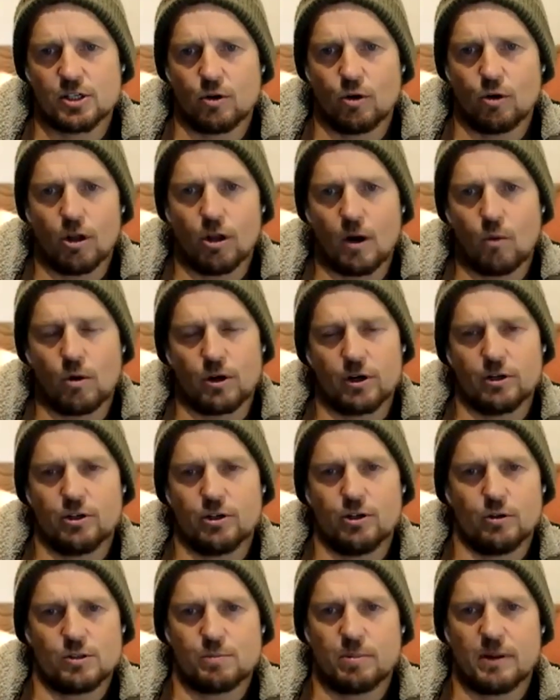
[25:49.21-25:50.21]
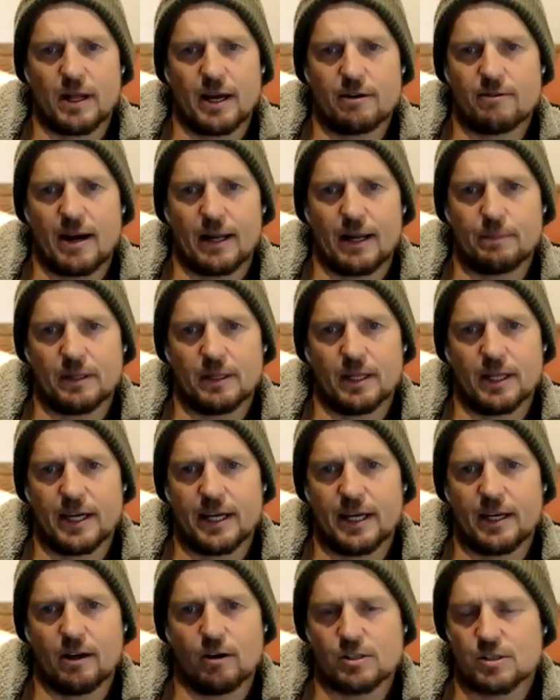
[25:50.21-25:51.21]
All I wanted to do was play rugby
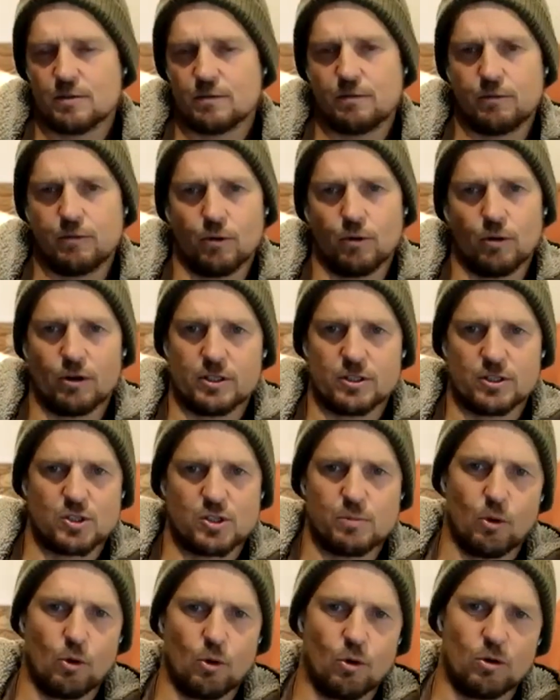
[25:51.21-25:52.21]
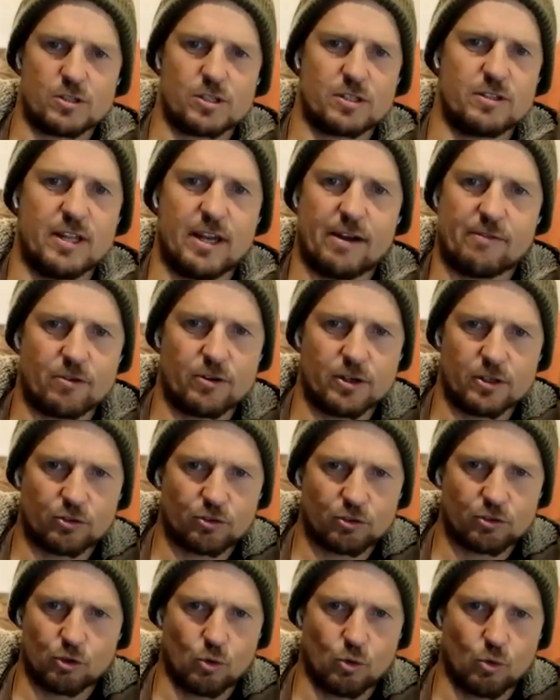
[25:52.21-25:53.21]
league. I was full on to sports, never into
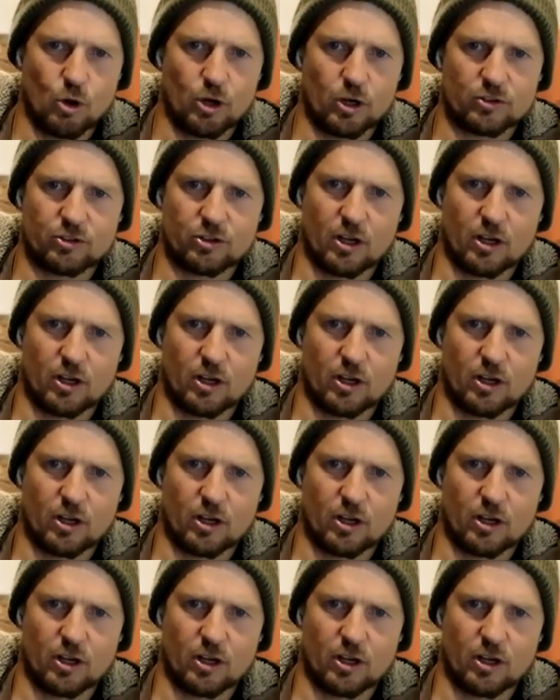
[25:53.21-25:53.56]
schoolwork.